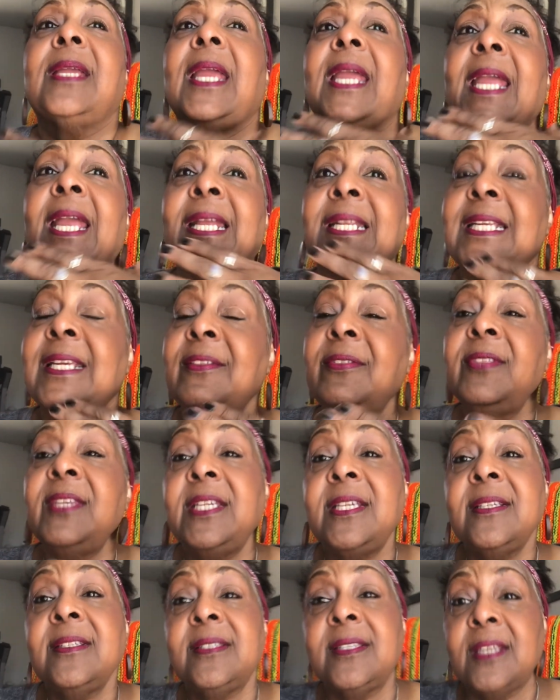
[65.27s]
And in
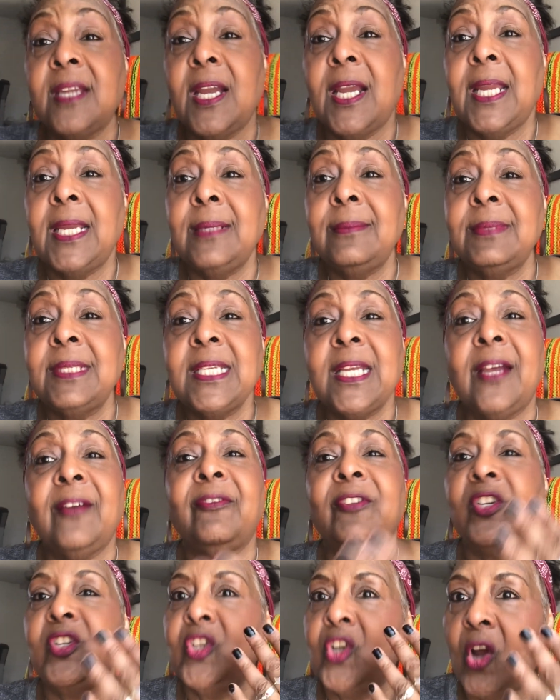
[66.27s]
these times of
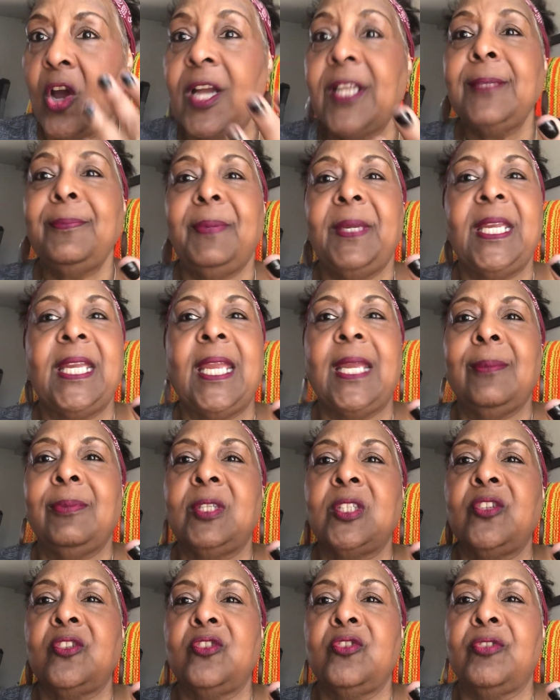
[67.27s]
not being able
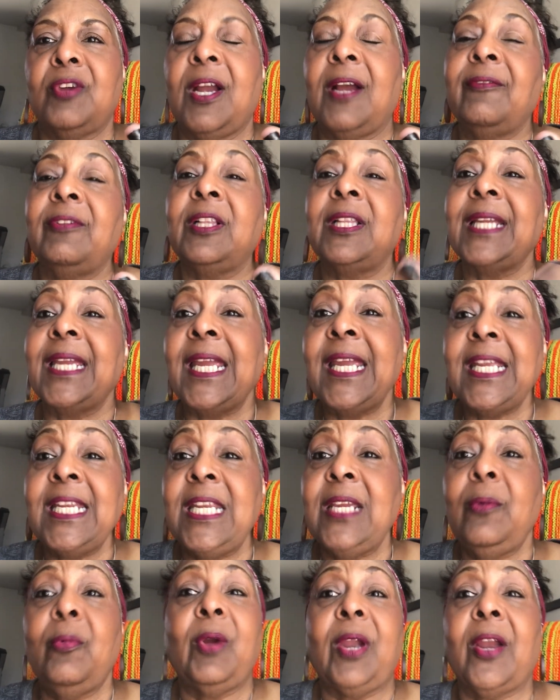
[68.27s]
to travel
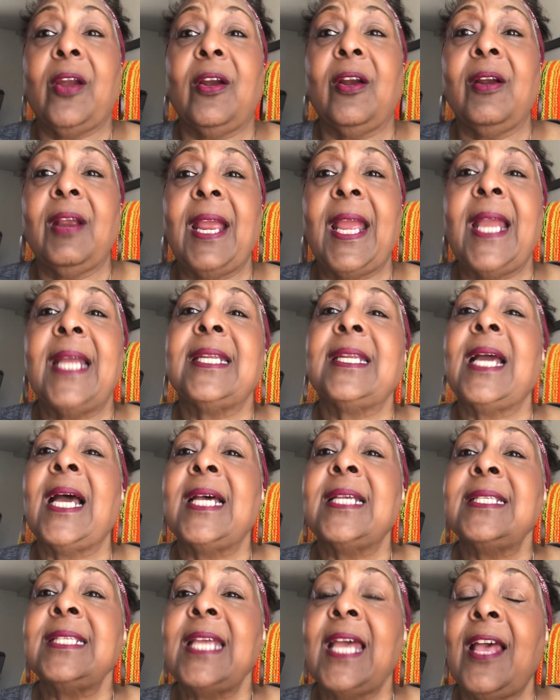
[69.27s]
anywhere and
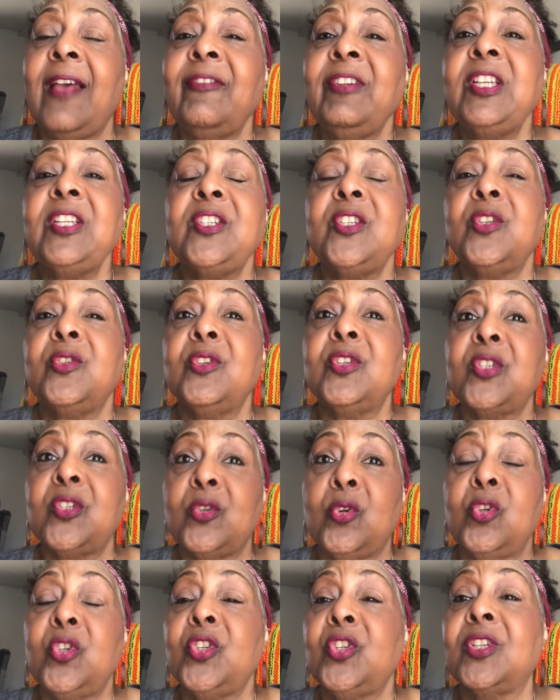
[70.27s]
us having to
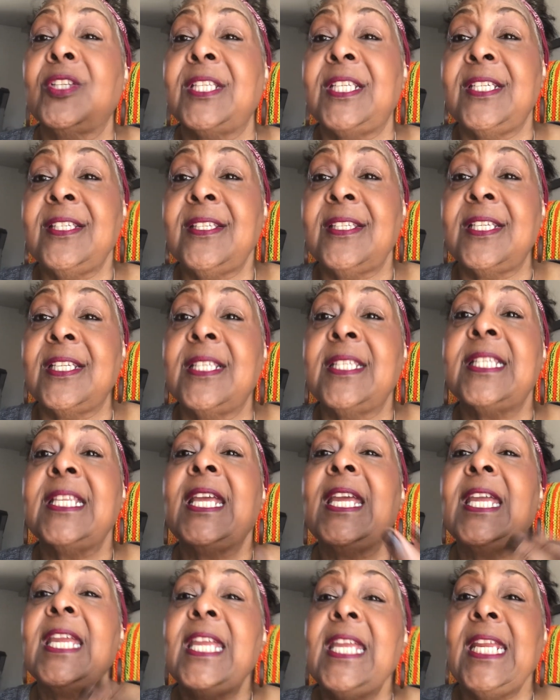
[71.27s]
social distance
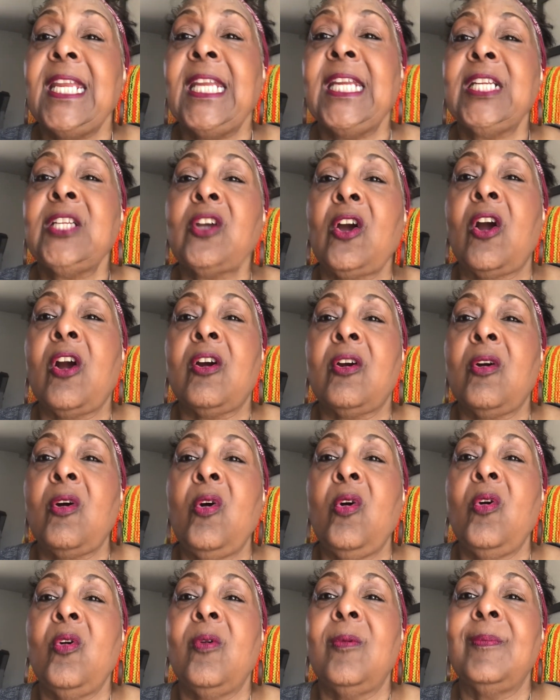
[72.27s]
in our
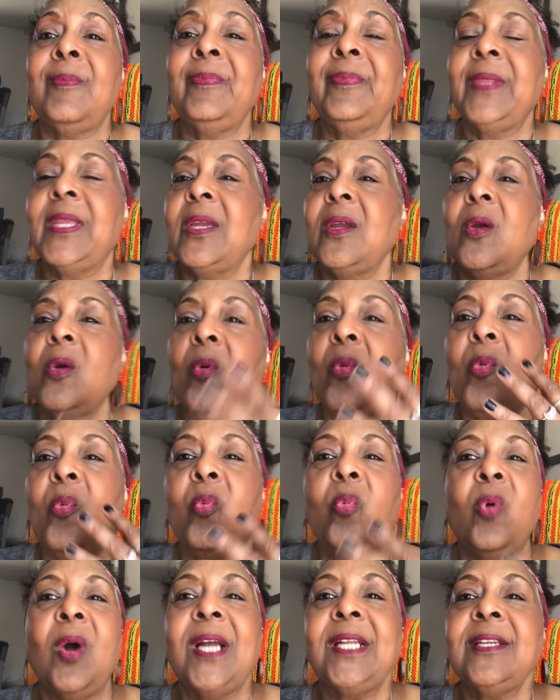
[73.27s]
home,
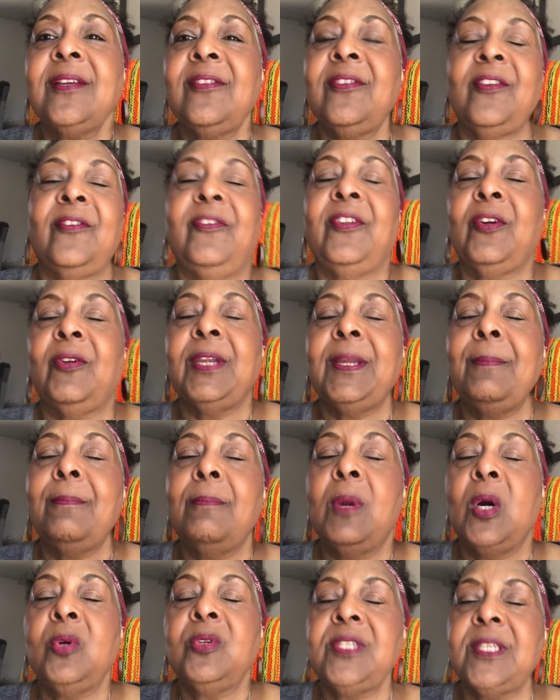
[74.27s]
one of the very
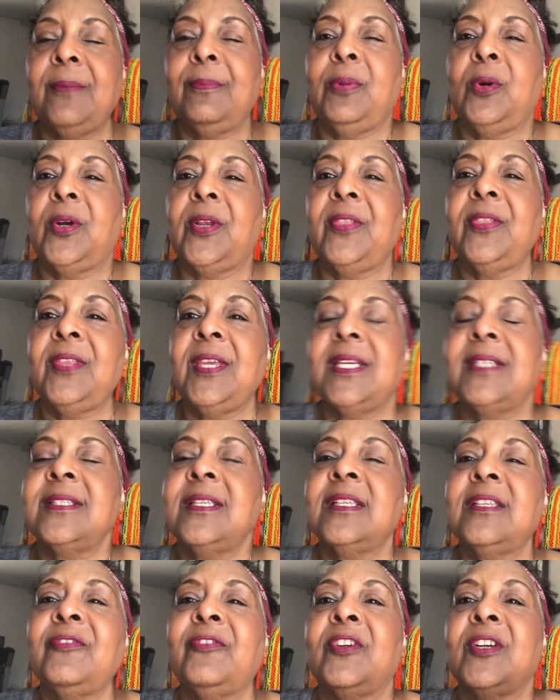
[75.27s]
most important things
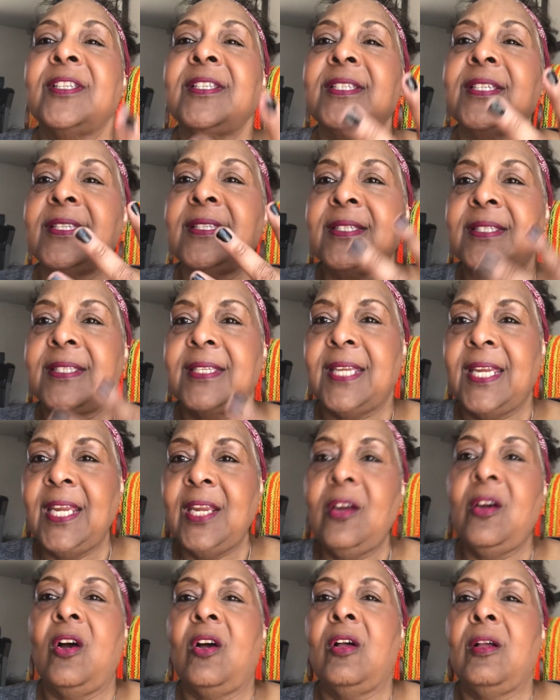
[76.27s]
is for us to stay
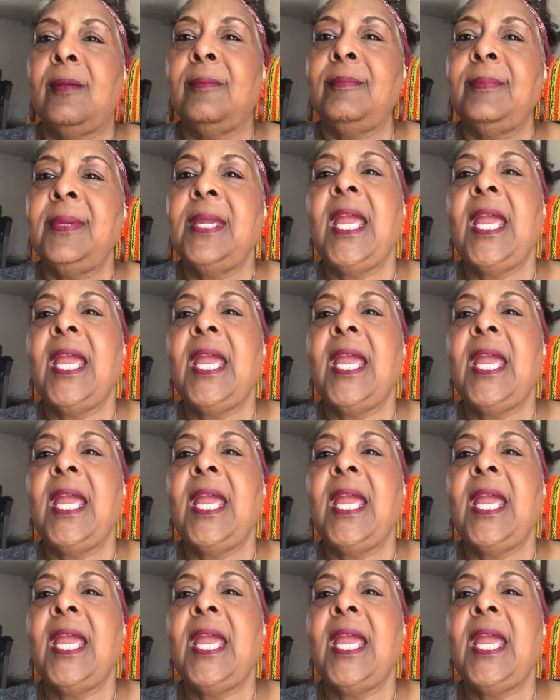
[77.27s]
calm,